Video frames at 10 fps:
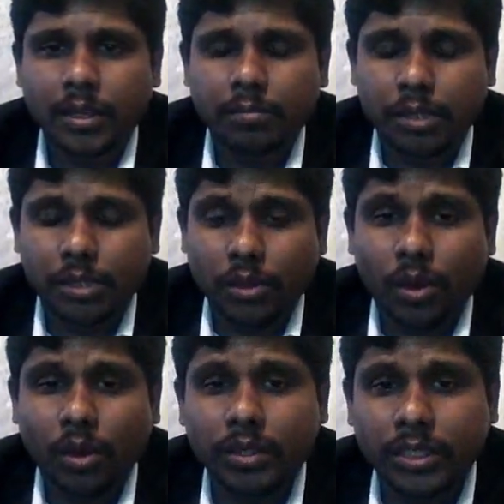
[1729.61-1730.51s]
But in the
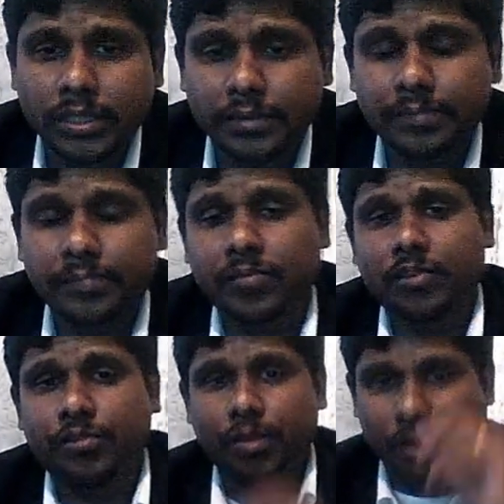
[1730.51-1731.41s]
long run,
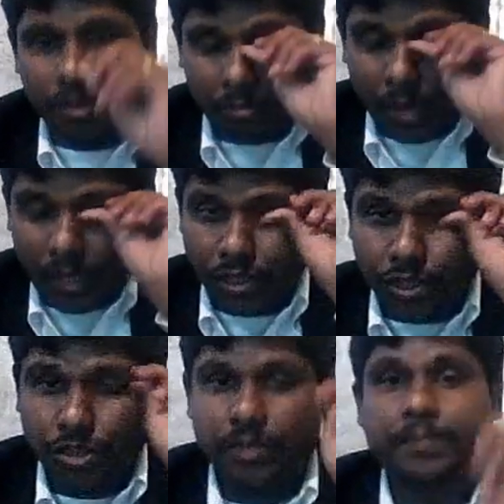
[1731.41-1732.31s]
if you need to
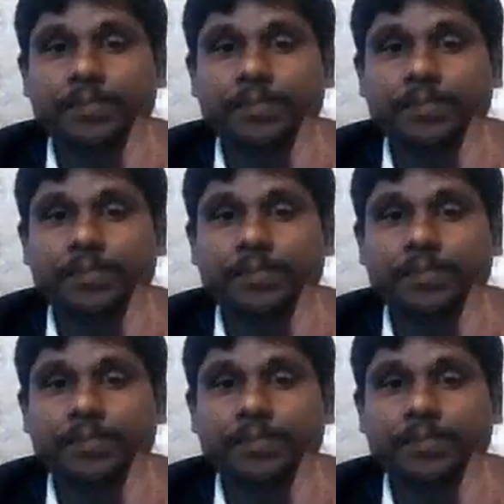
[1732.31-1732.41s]
manage